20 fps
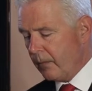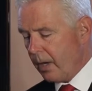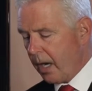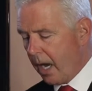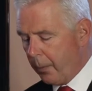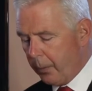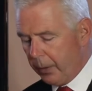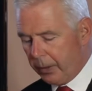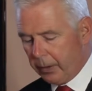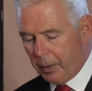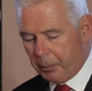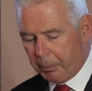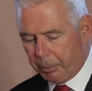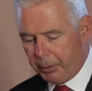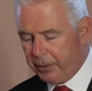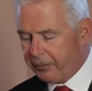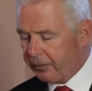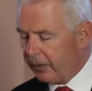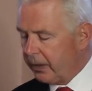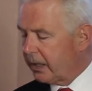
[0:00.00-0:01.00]
And we're going to
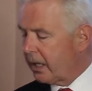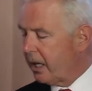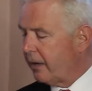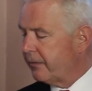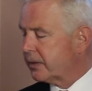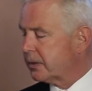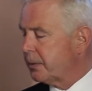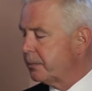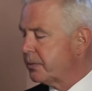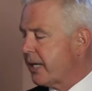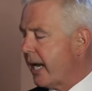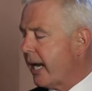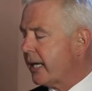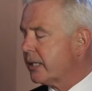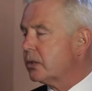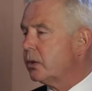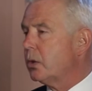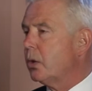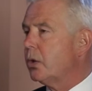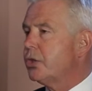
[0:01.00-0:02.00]
briefly cover some
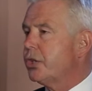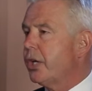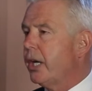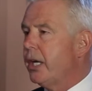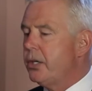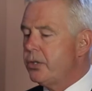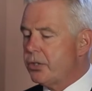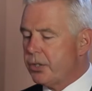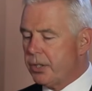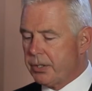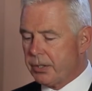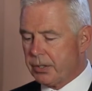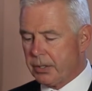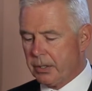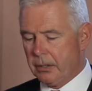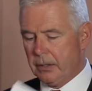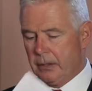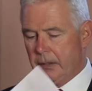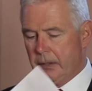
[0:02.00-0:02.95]
tax law changes